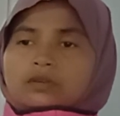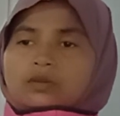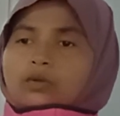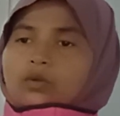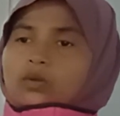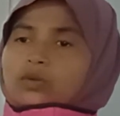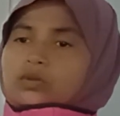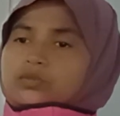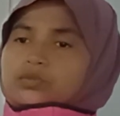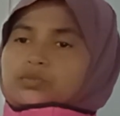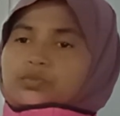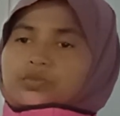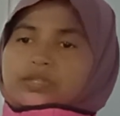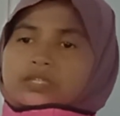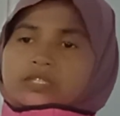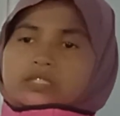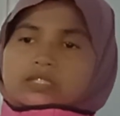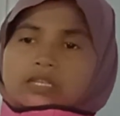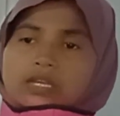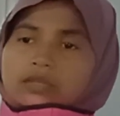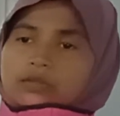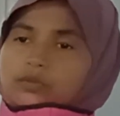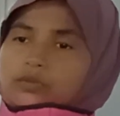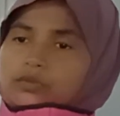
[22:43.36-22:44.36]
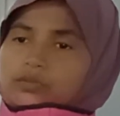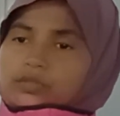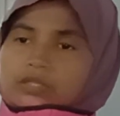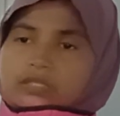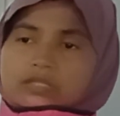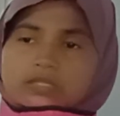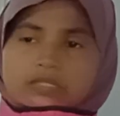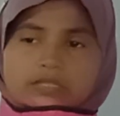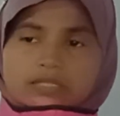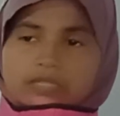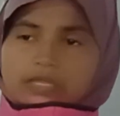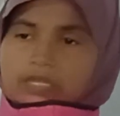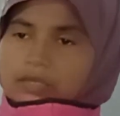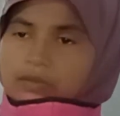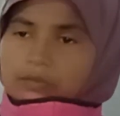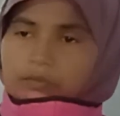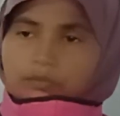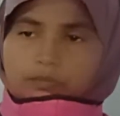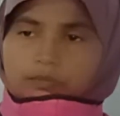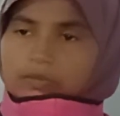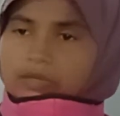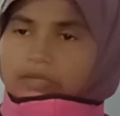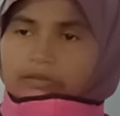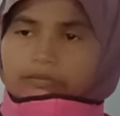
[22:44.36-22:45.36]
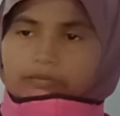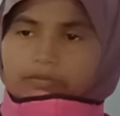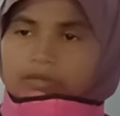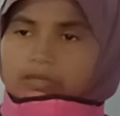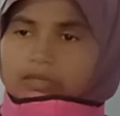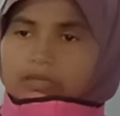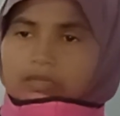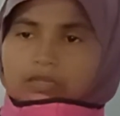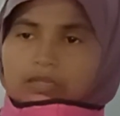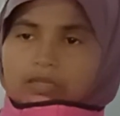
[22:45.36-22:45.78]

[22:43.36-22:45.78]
all students are not in same level.